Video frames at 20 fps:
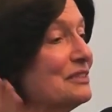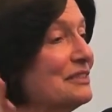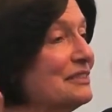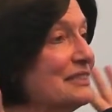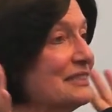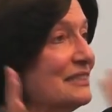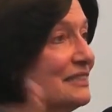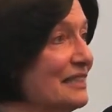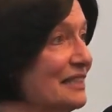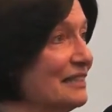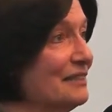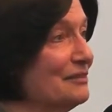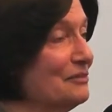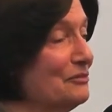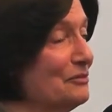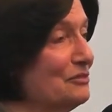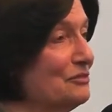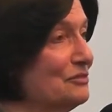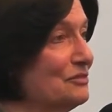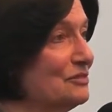This is it.
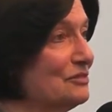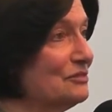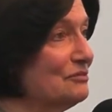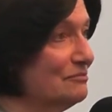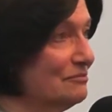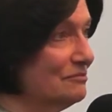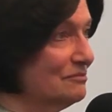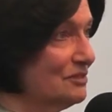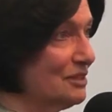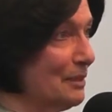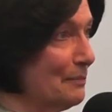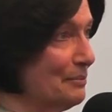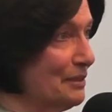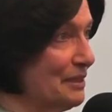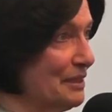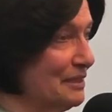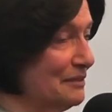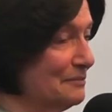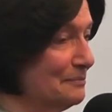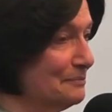We're jumping
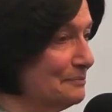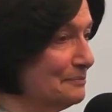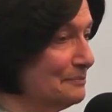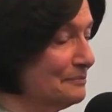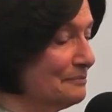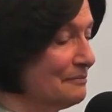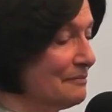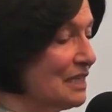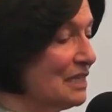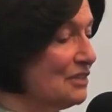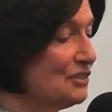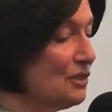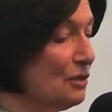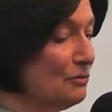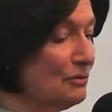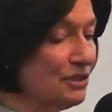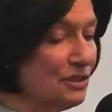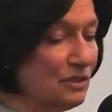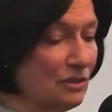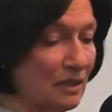in. So
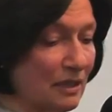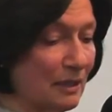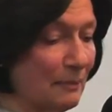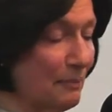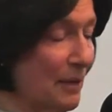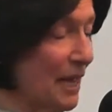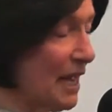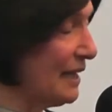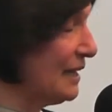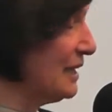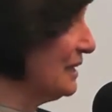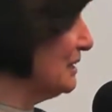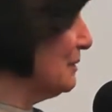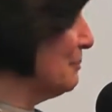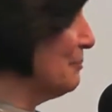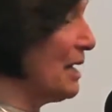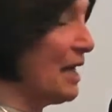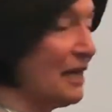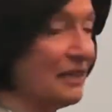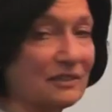we start unpacking. The
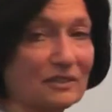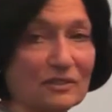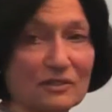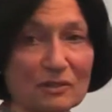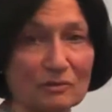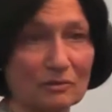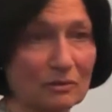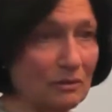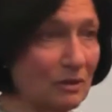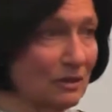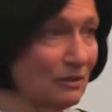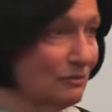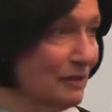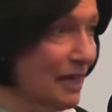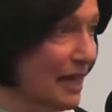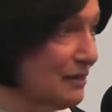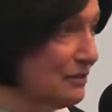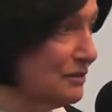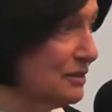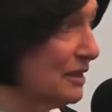boxes are all
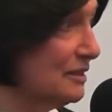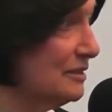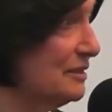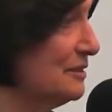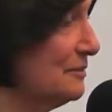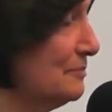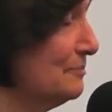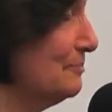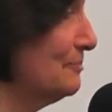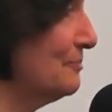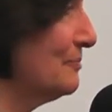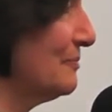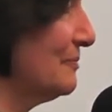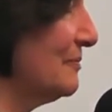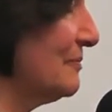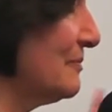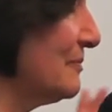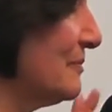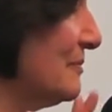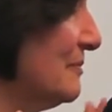around us.
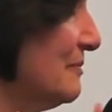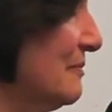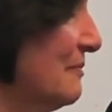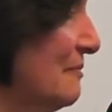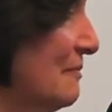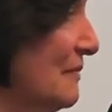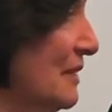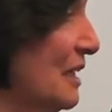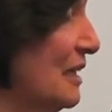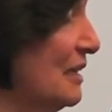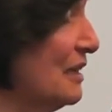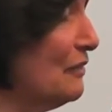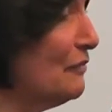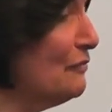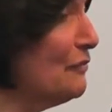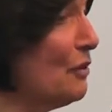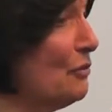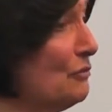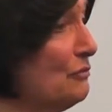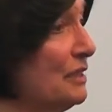And the
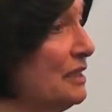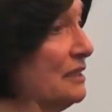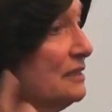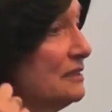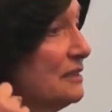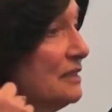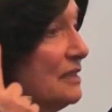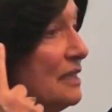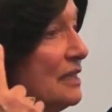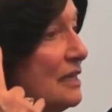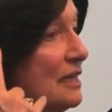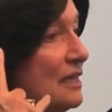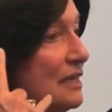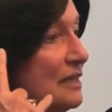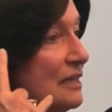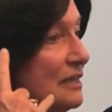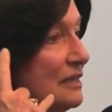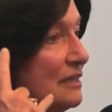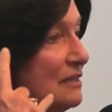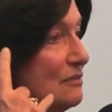phone rings.
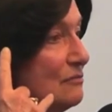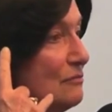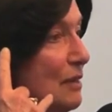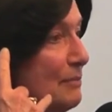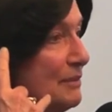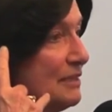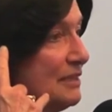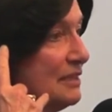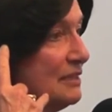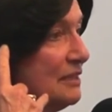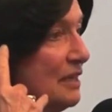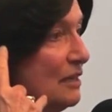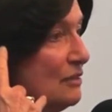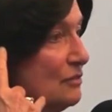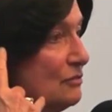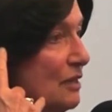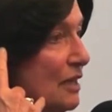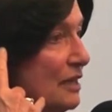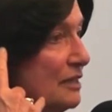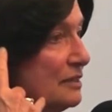Rebbetzin
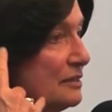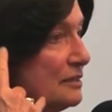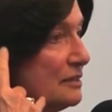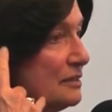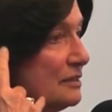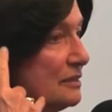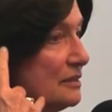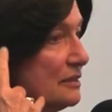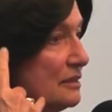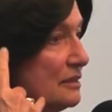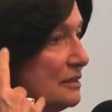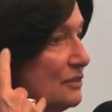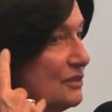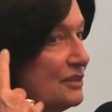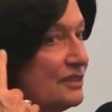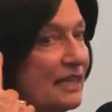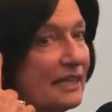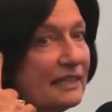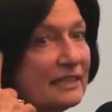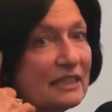Jungreis, you're
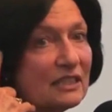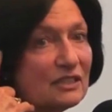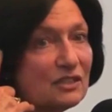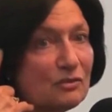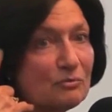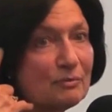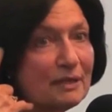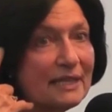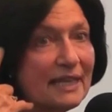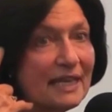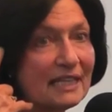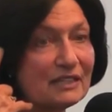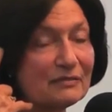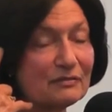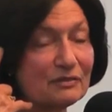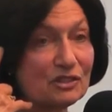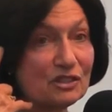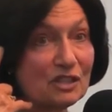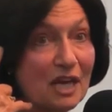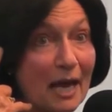sending us three guests
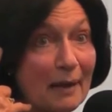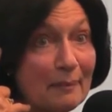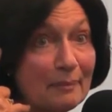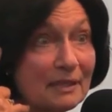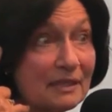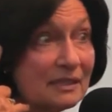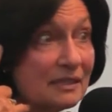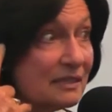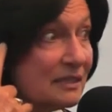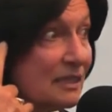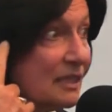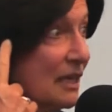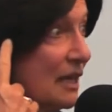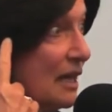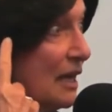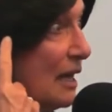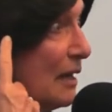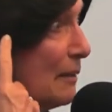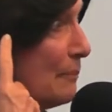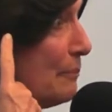for Shabbos?
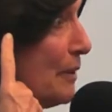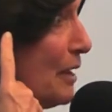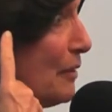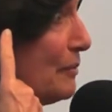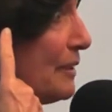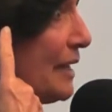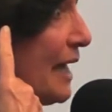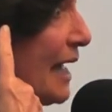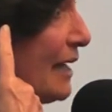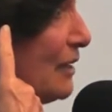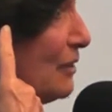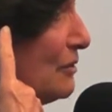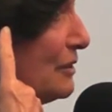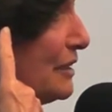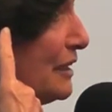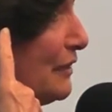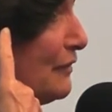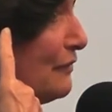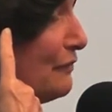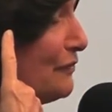but ah! we had
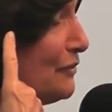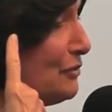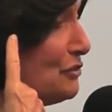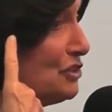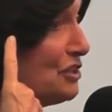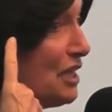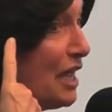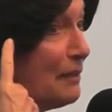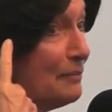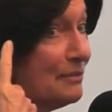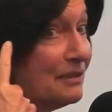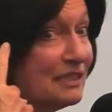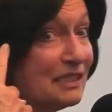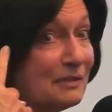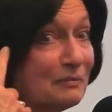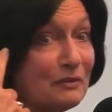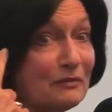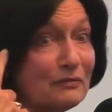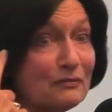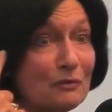only a few
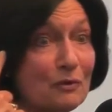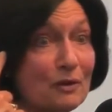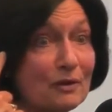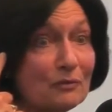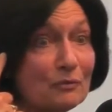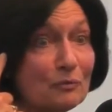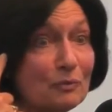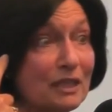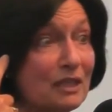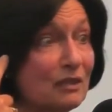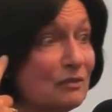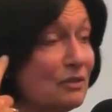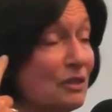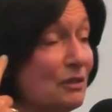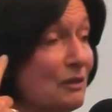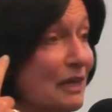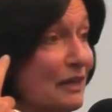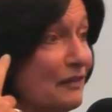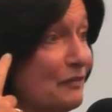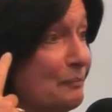Shabbases before, and we don't know
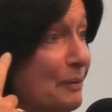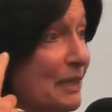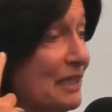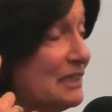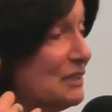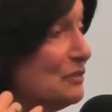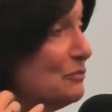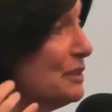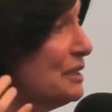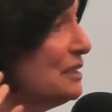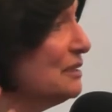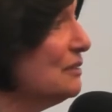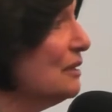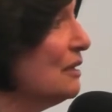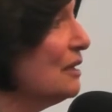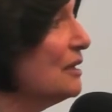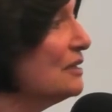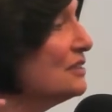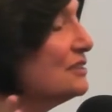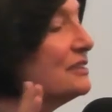our face, and we don't know.
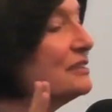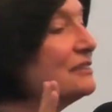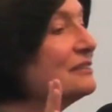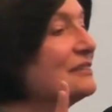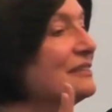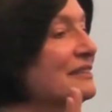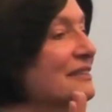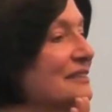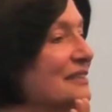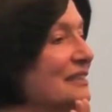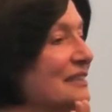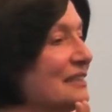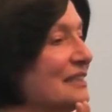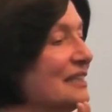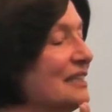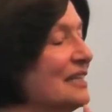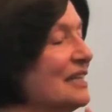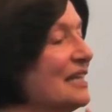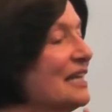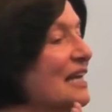Listen,
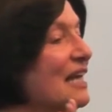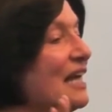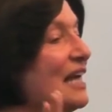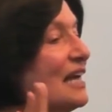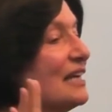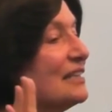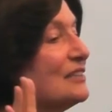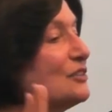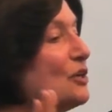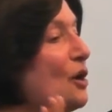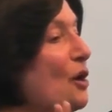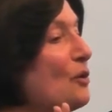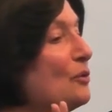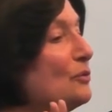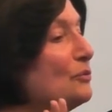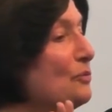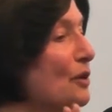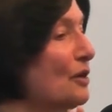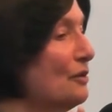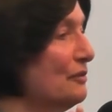
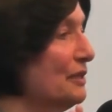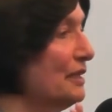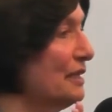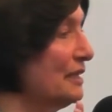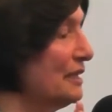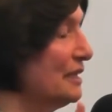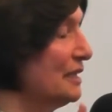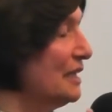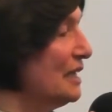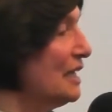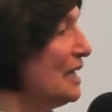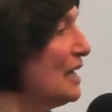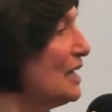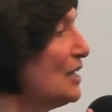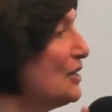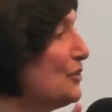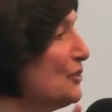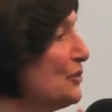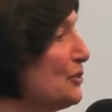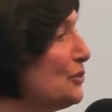don't worry.
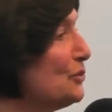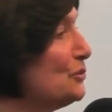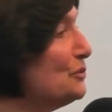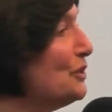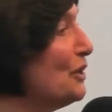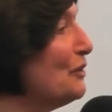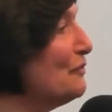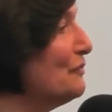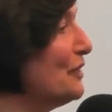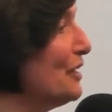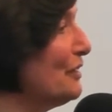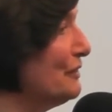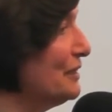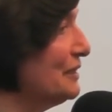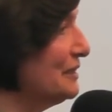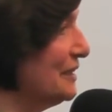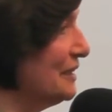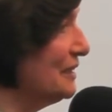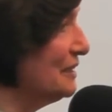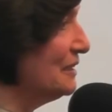You know very
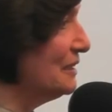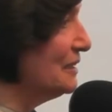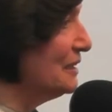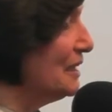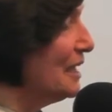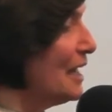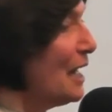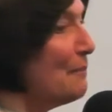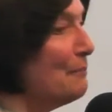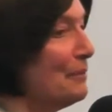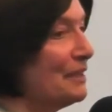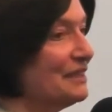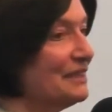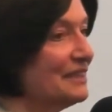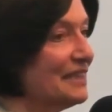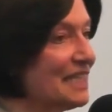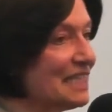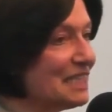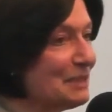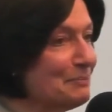little. But
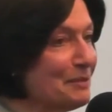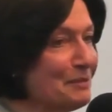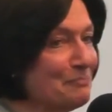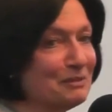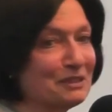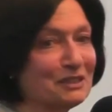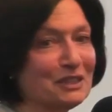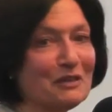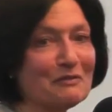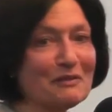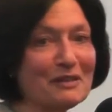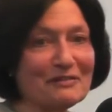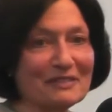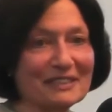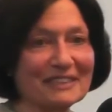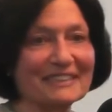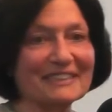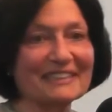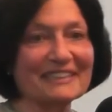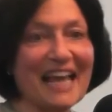these people know
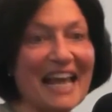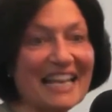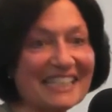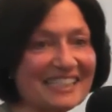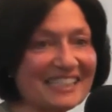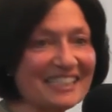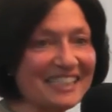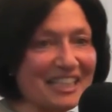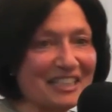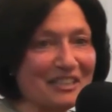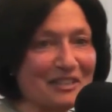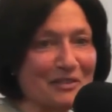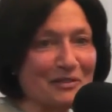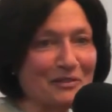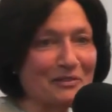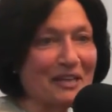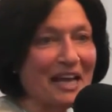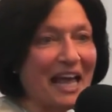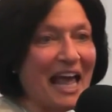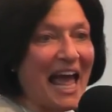even less than you.
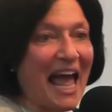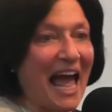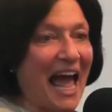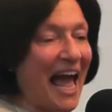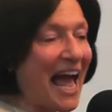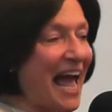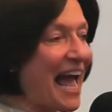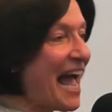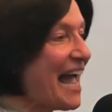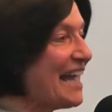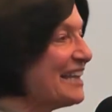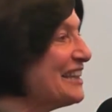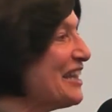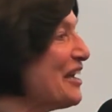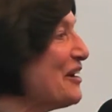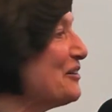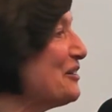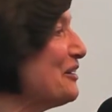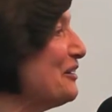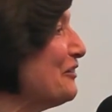and
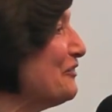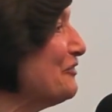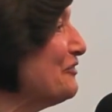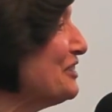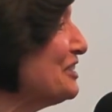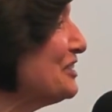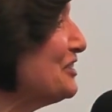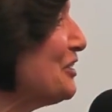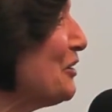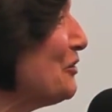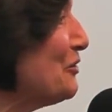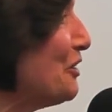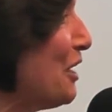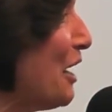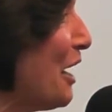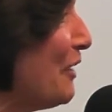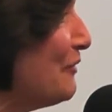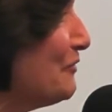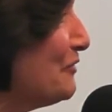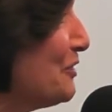they're going to feel so
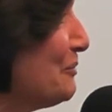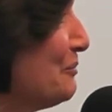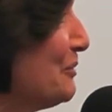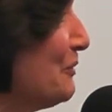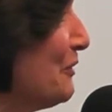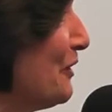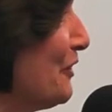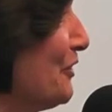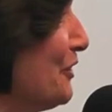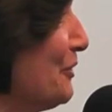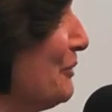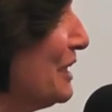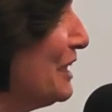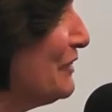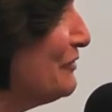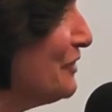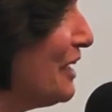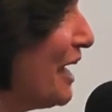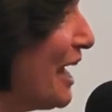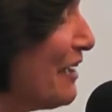comfortable with you. And
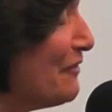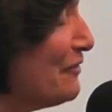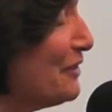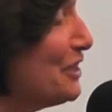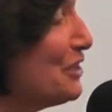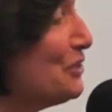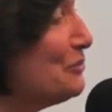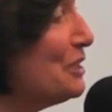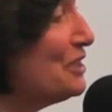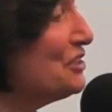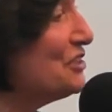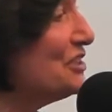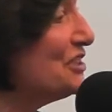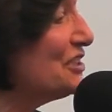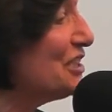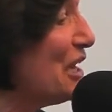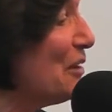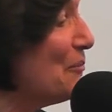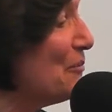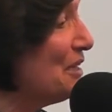if you have any questions,
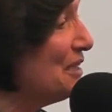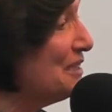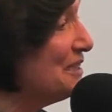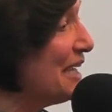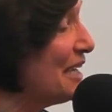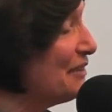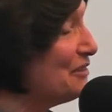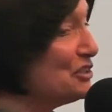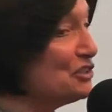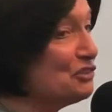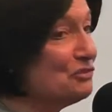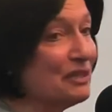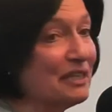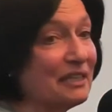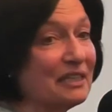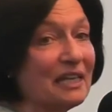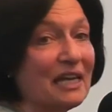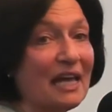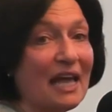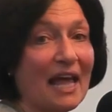come on down the
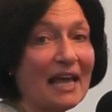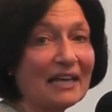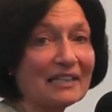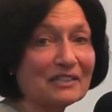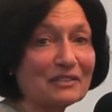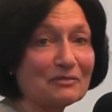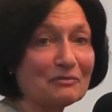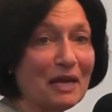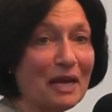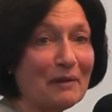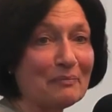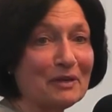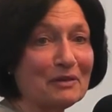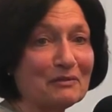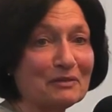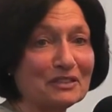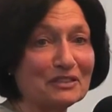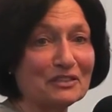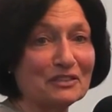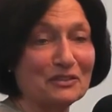street, ask the rabbi
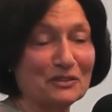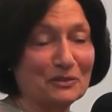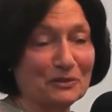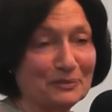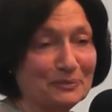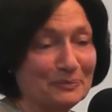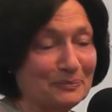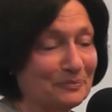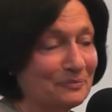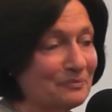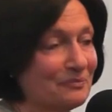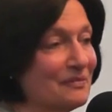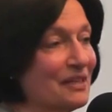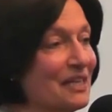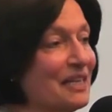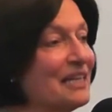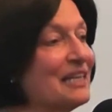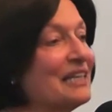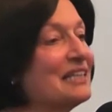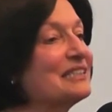what to do.
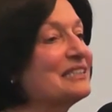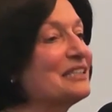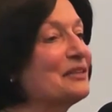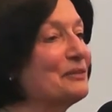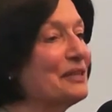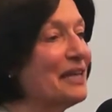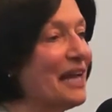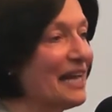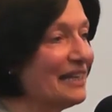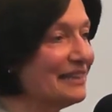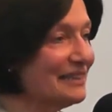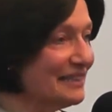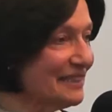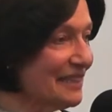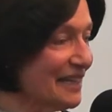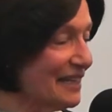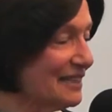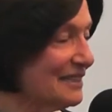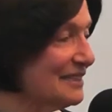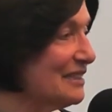So we had the
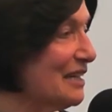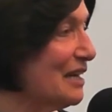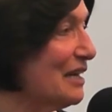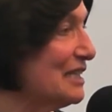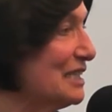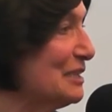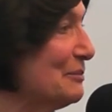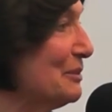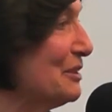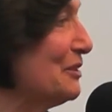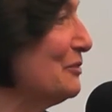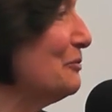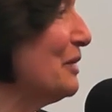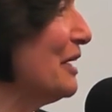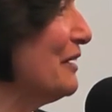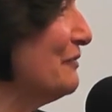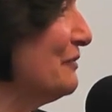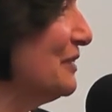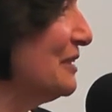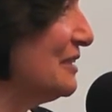guests, a husband and
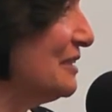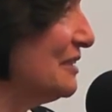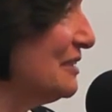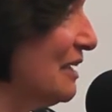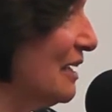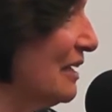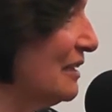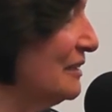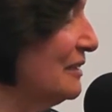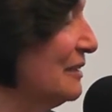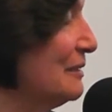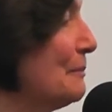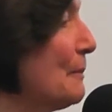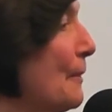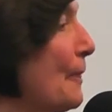wife and son.